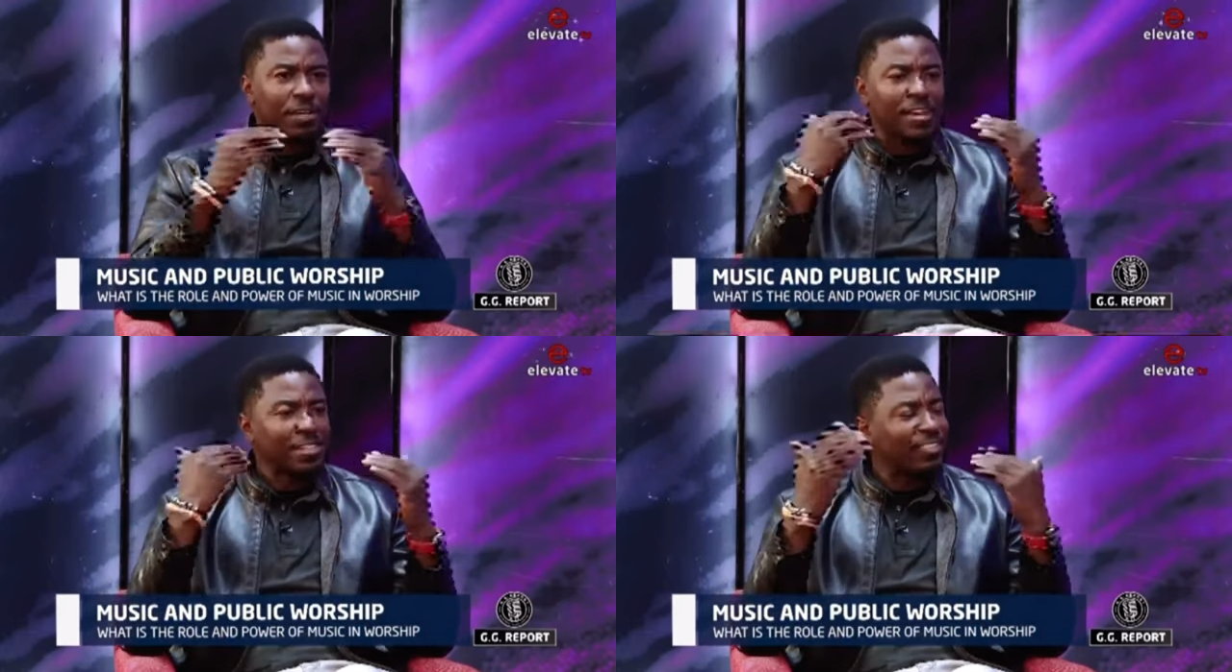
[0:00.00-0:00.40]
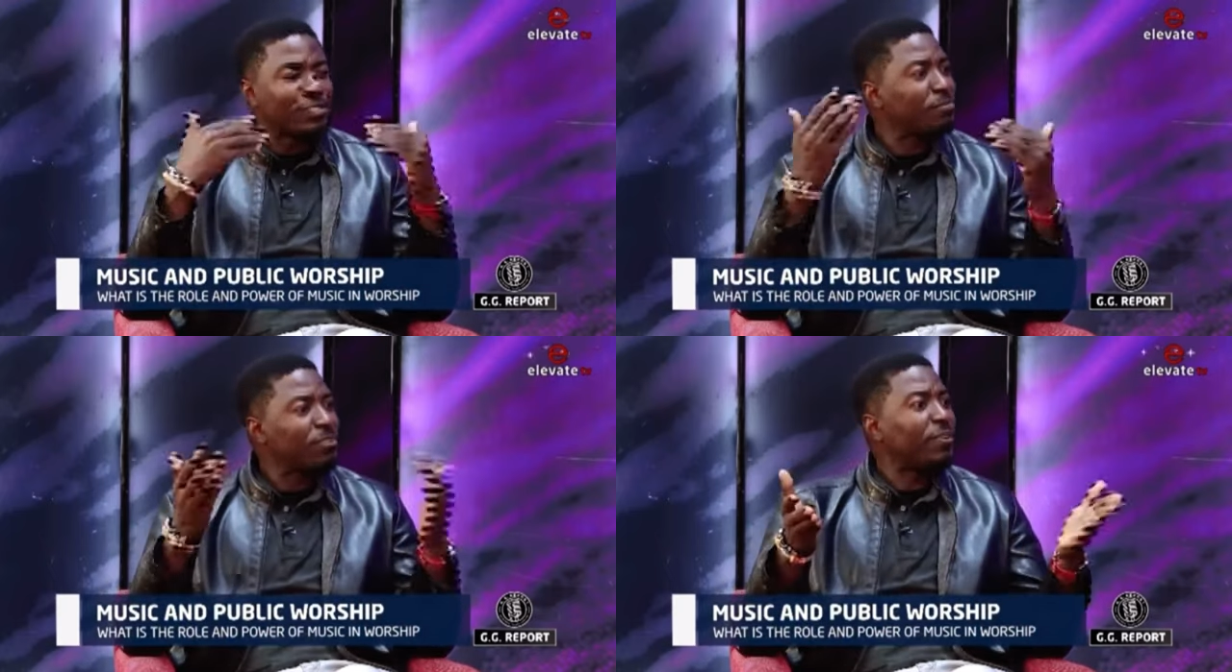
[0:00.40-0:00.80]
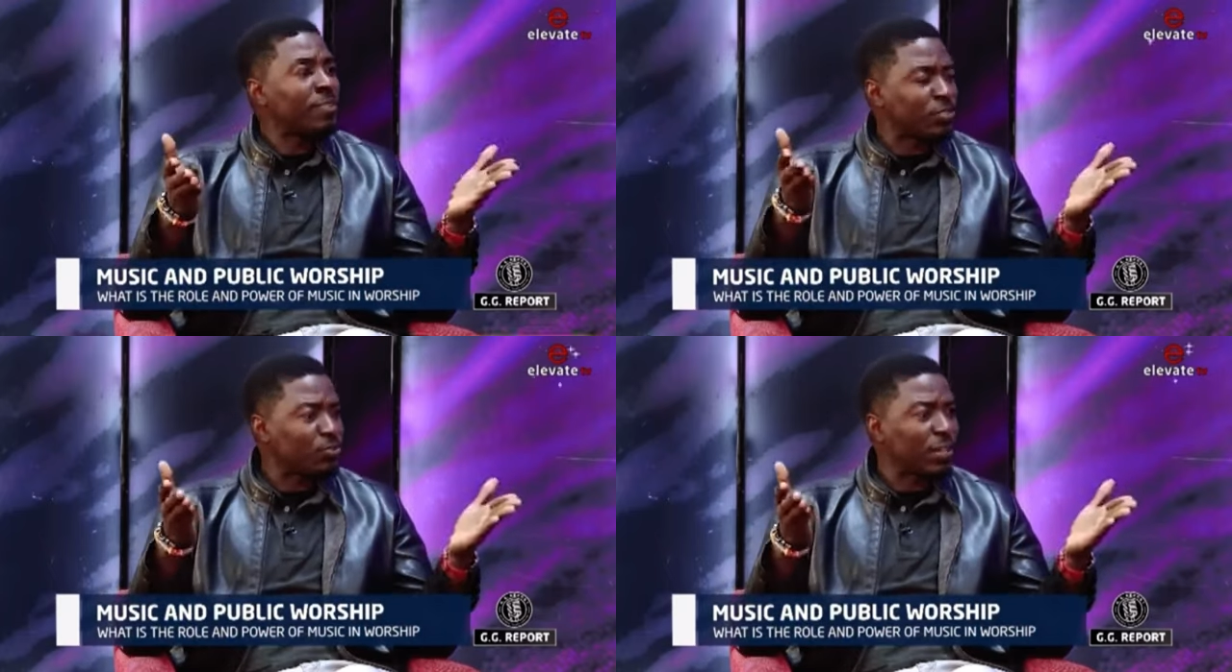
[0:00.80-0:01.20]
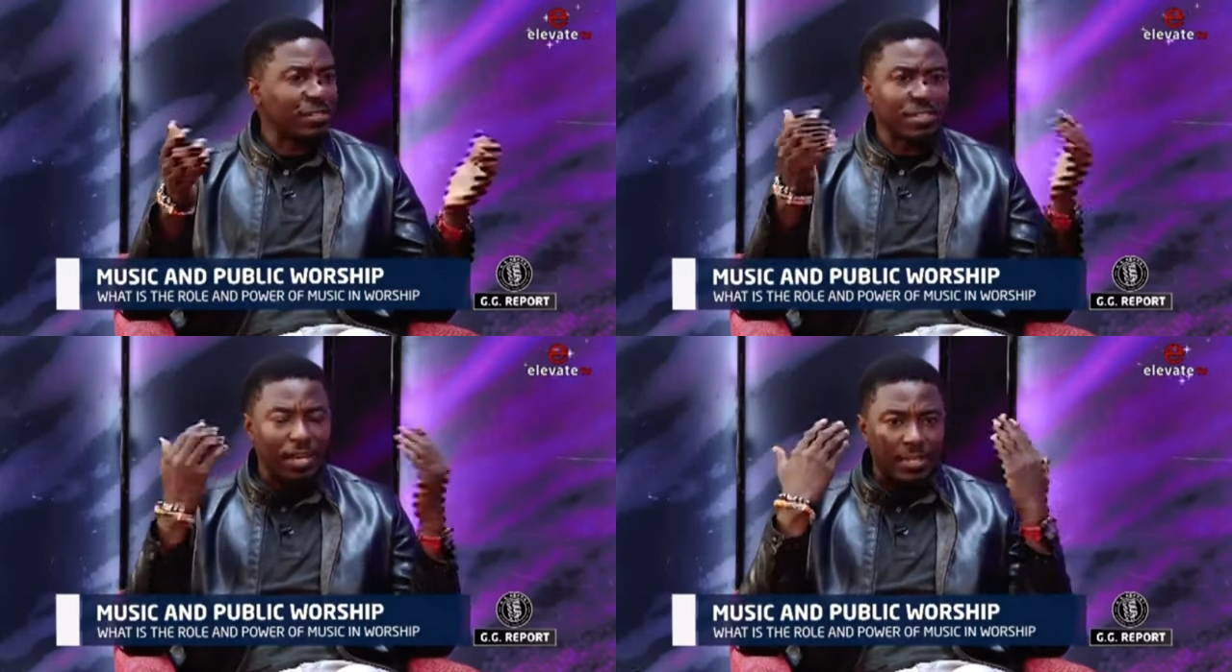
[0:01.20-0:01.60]
I did something very
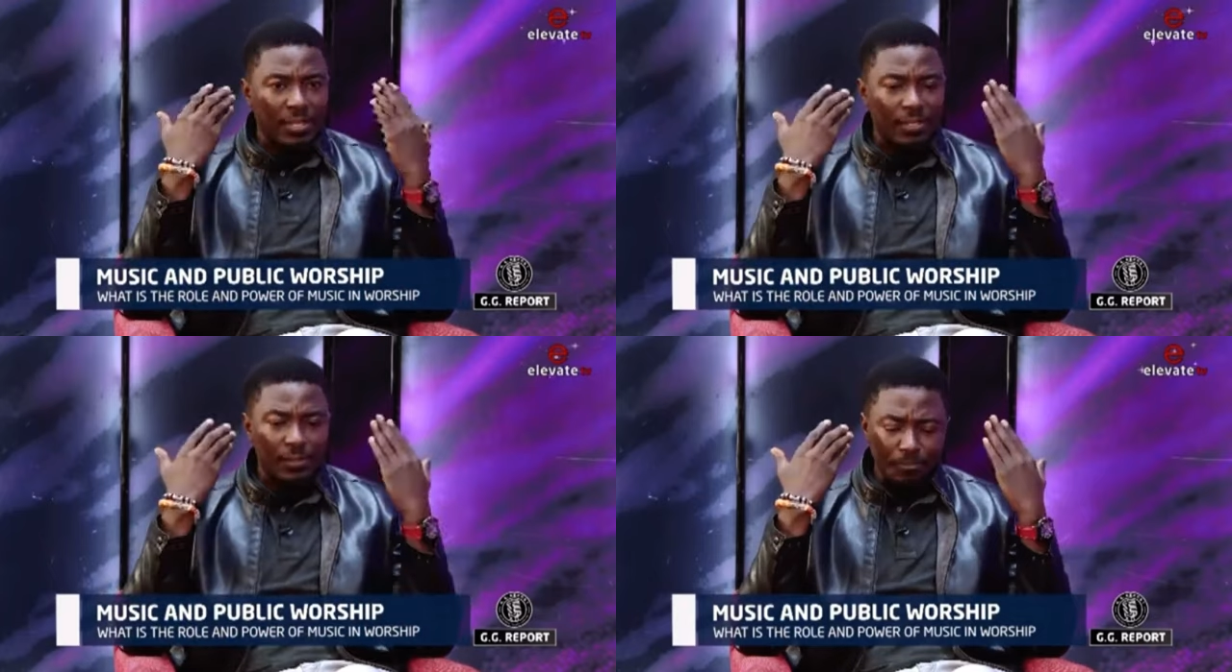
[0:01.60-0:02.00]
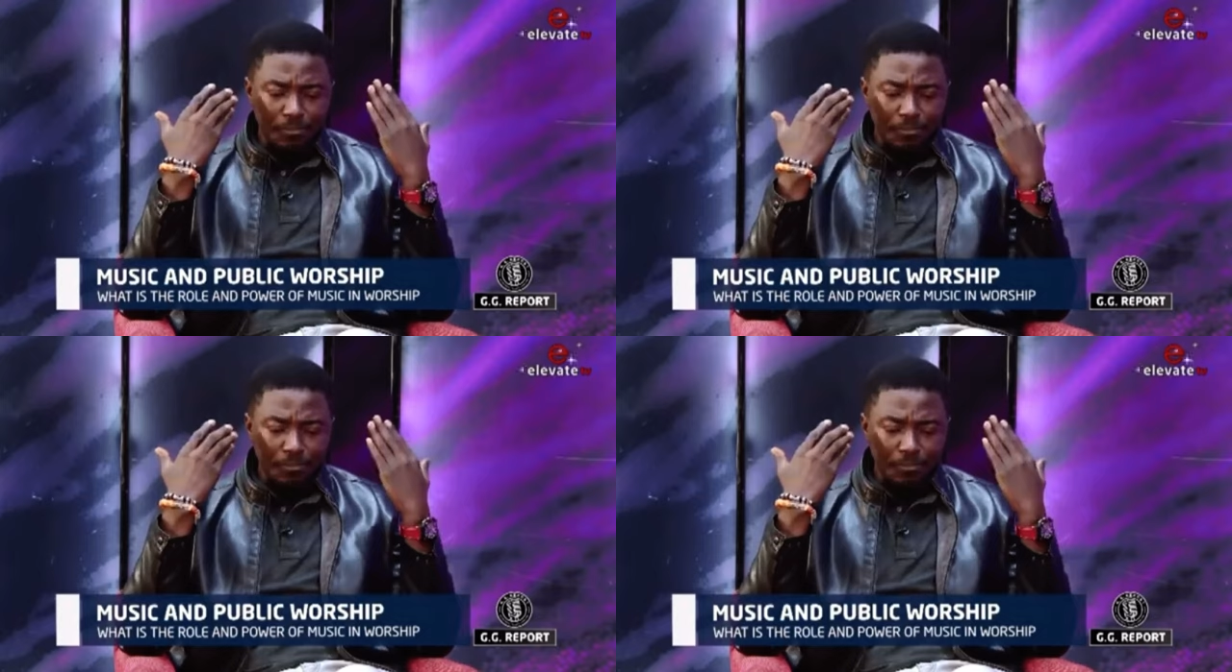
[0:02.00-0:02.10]
strange. I